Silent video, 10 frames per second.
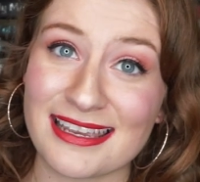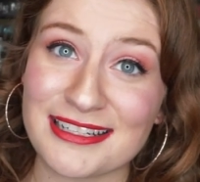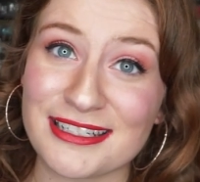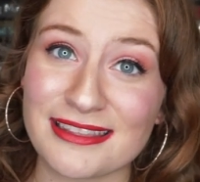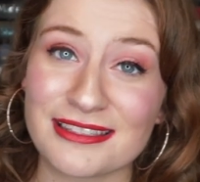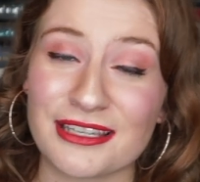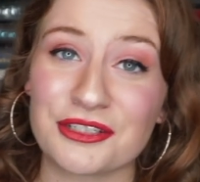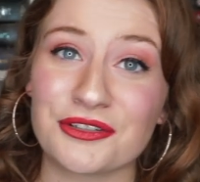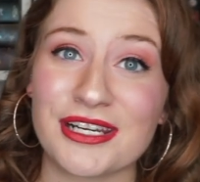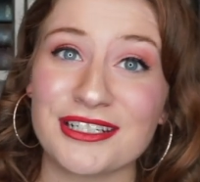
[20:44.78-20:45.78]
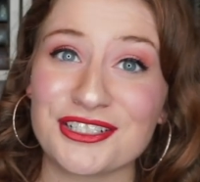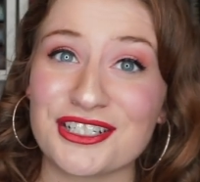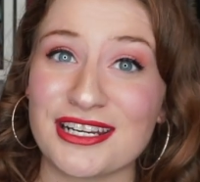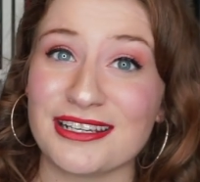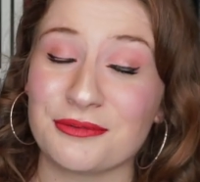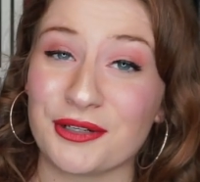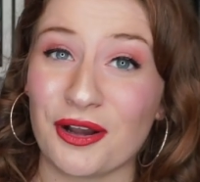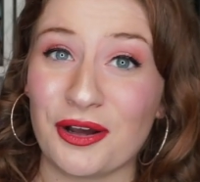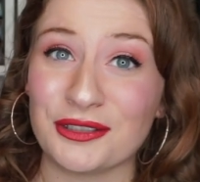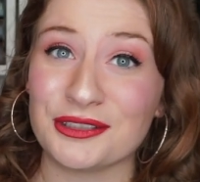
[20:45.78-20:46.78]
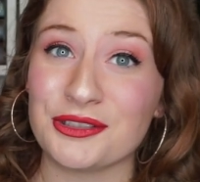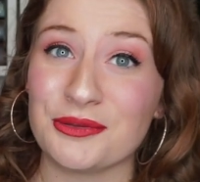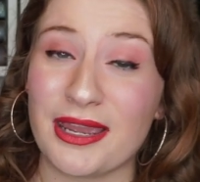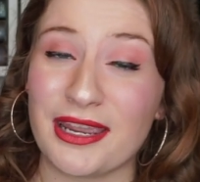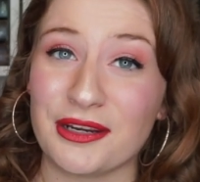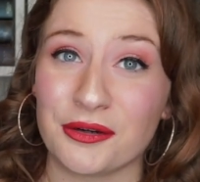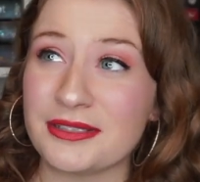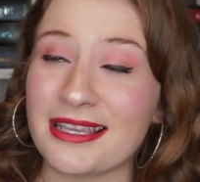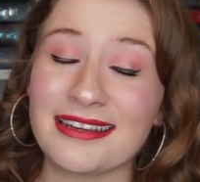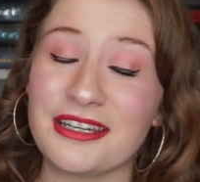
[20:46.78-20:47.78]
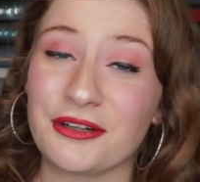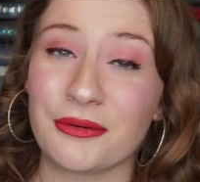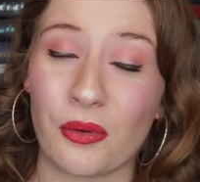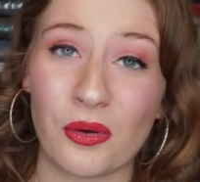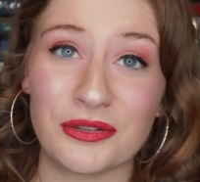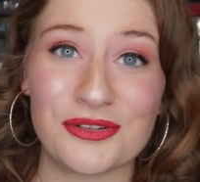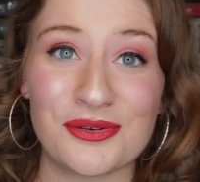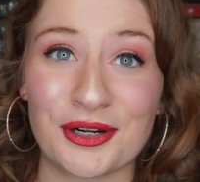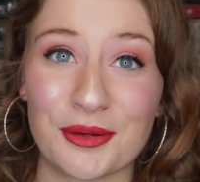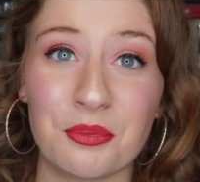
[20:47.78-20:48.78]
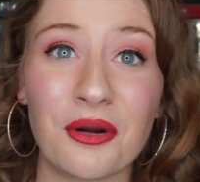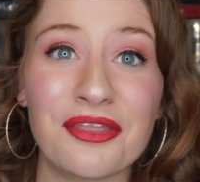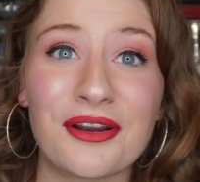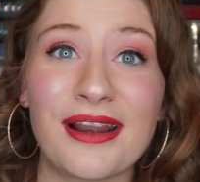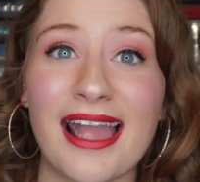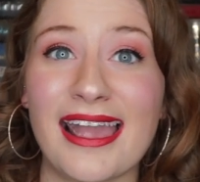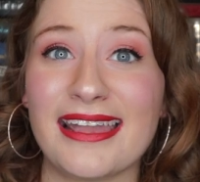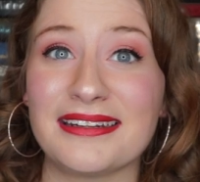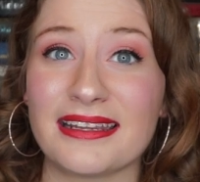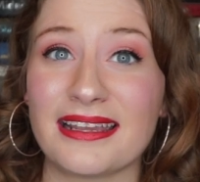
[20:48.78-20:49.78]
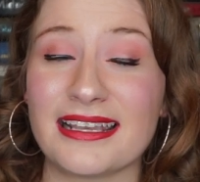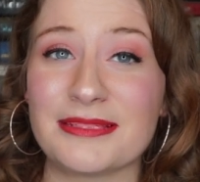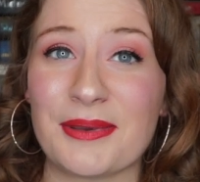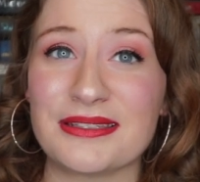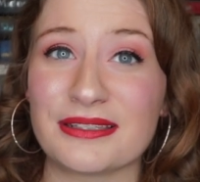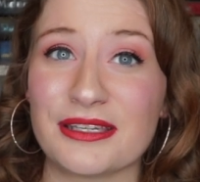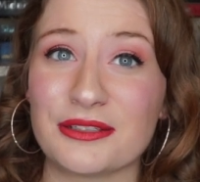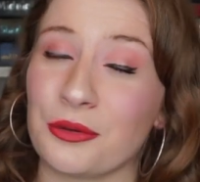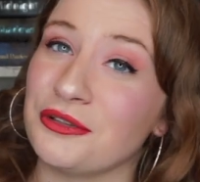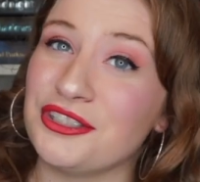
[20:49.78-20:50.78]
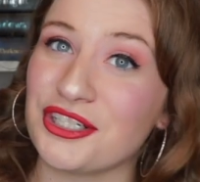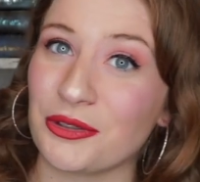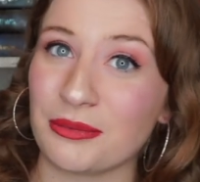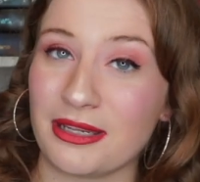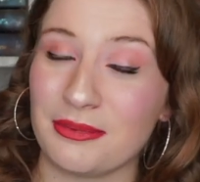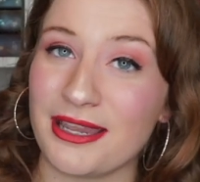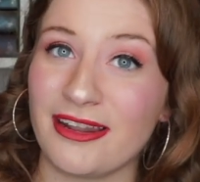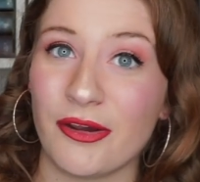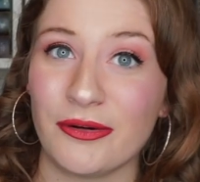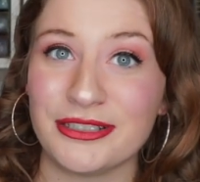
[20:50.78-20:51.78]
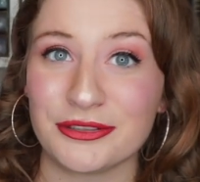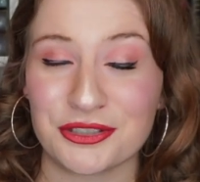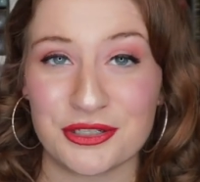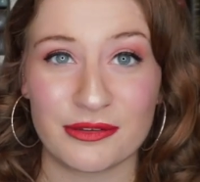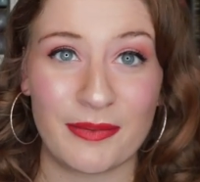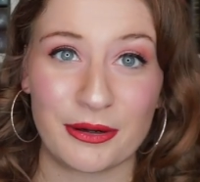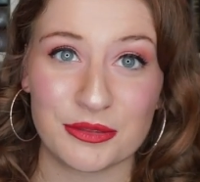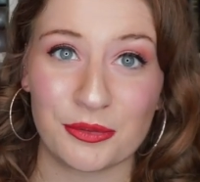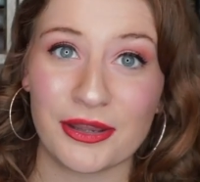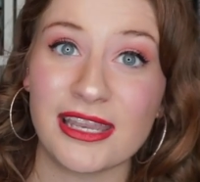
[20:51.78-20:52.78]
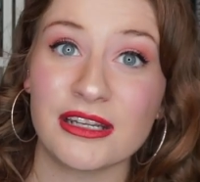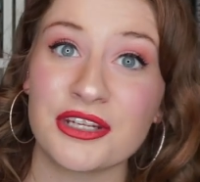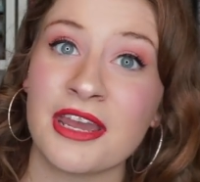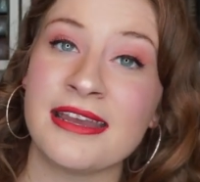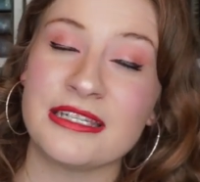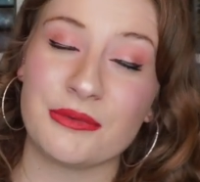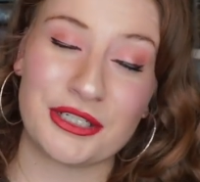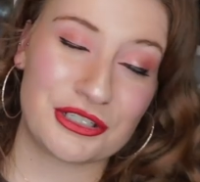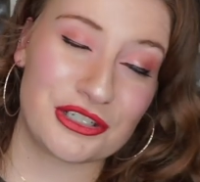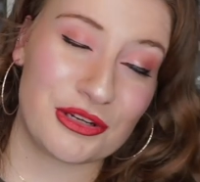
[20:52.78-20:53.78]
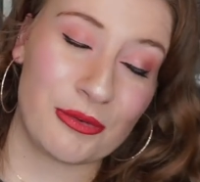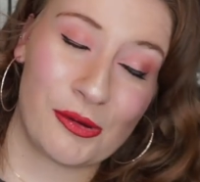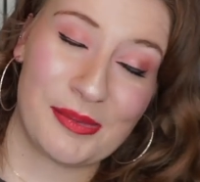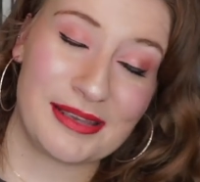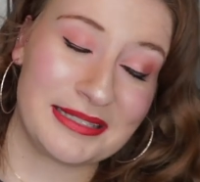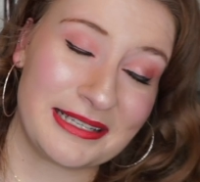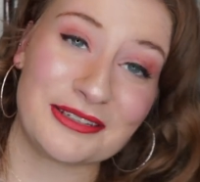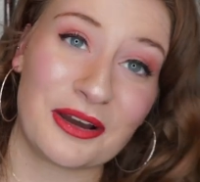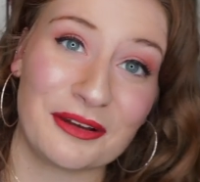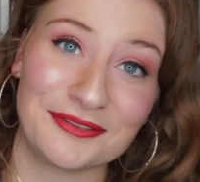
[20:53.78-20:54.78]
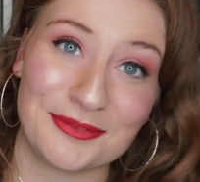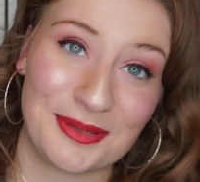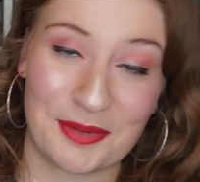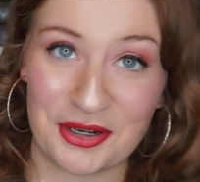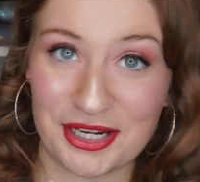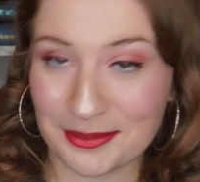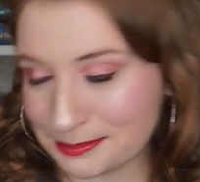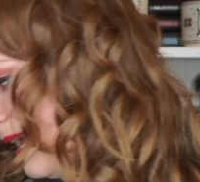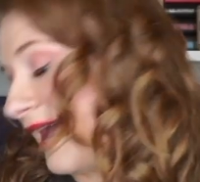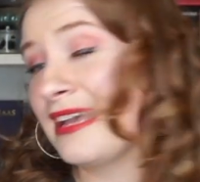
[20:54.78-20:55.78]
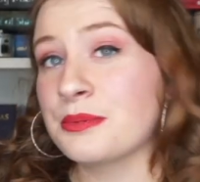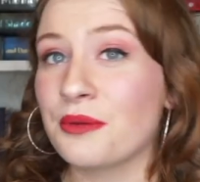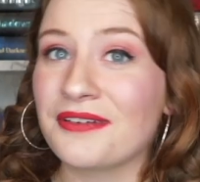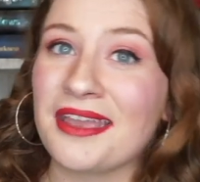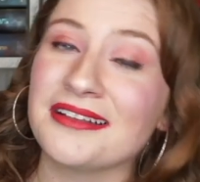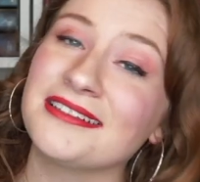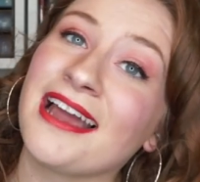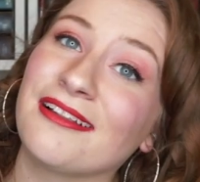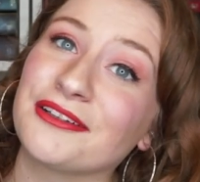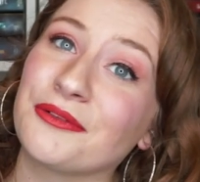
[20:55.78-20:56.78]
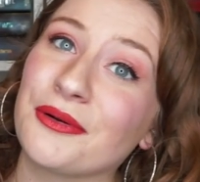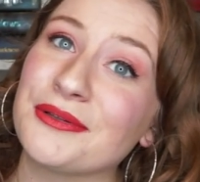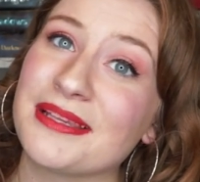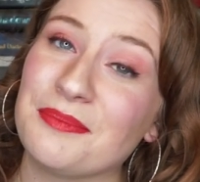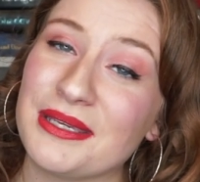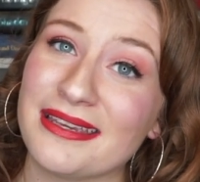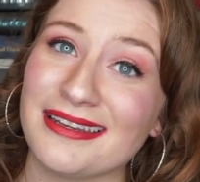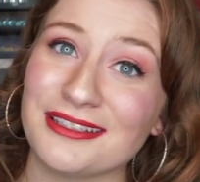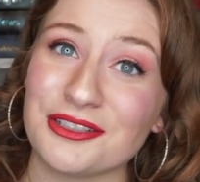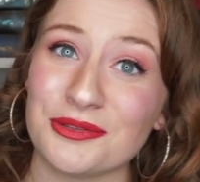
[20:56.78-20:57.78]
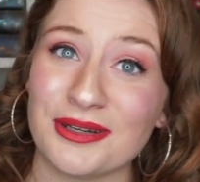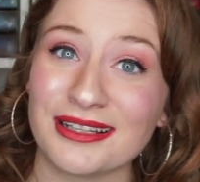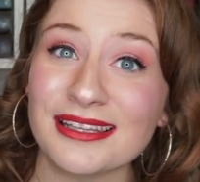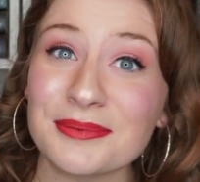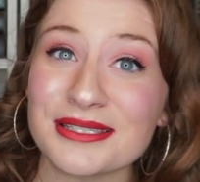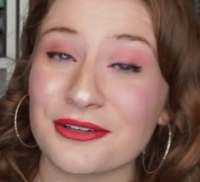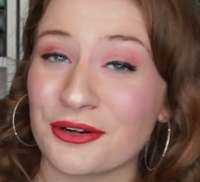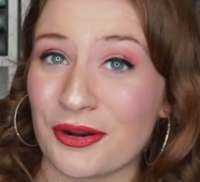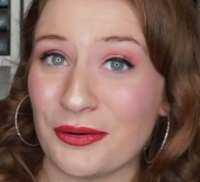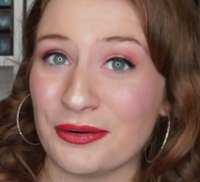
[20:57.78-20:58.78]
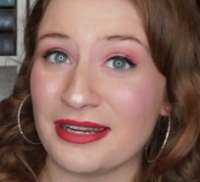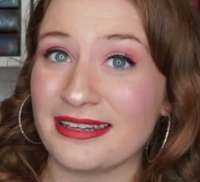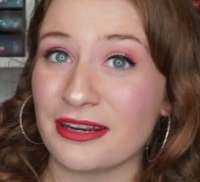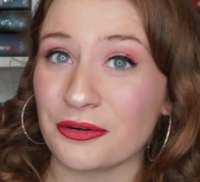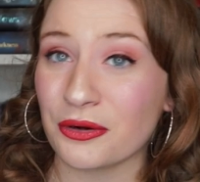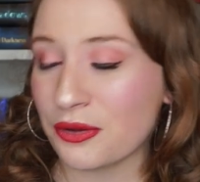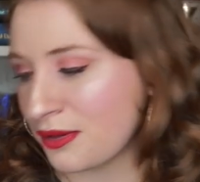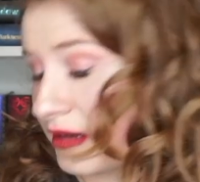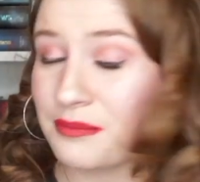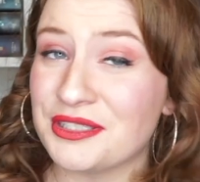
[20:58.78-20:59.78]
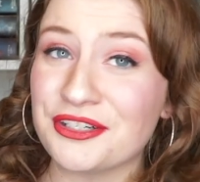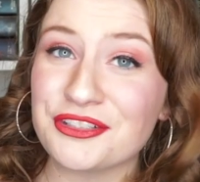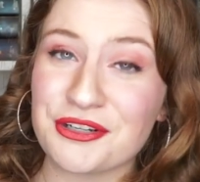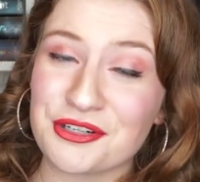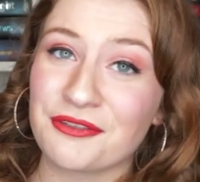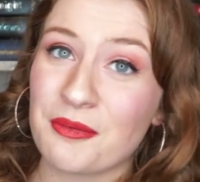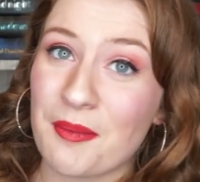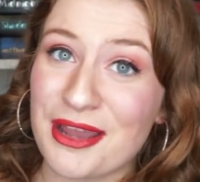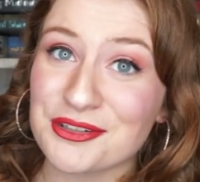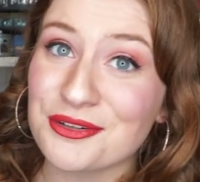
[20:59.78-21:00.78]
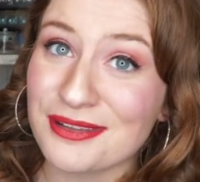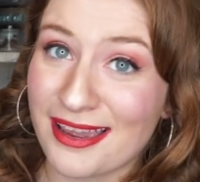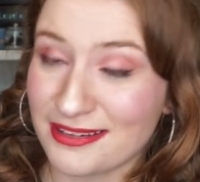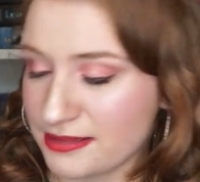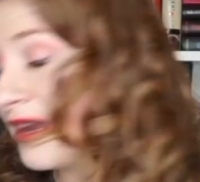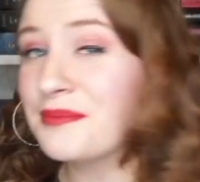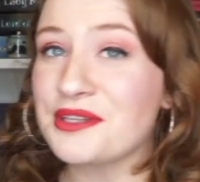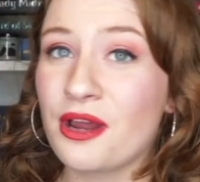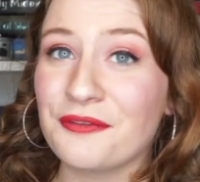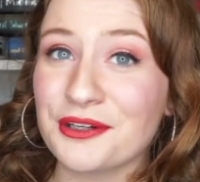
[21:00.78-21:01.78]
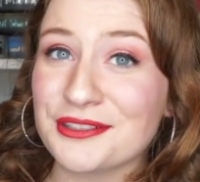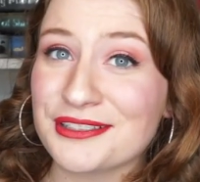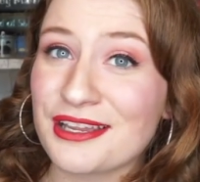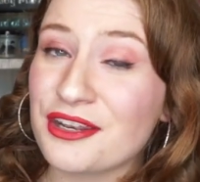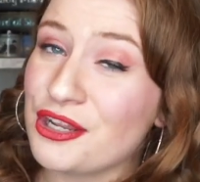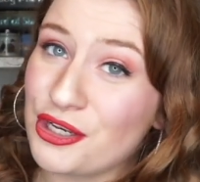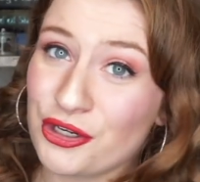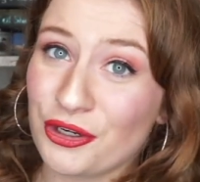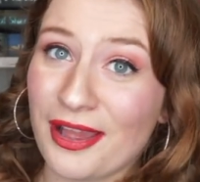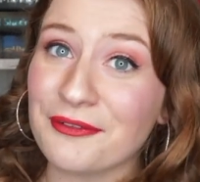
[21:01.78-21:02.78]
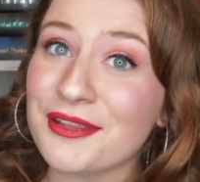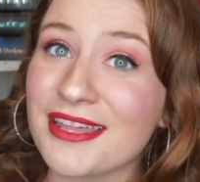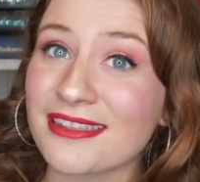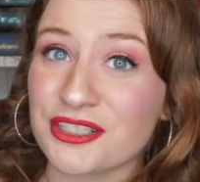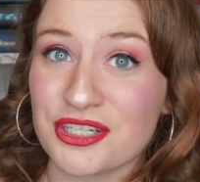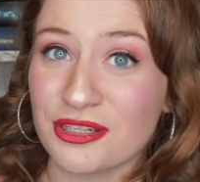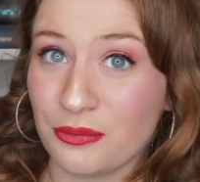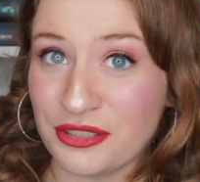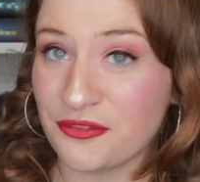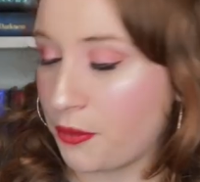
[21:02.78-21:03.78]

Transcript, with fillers: the 18th century, she is regaled to a secondary role to her brother and is basically told that she can only play piano until she is of marriageable age, to which she will be sent off to be married. As Wolfgang's talent grows and begin to eclipse her own, Nannerl, a mysterious stranger from a magical land, comes and offers Nannerl everything that she could wish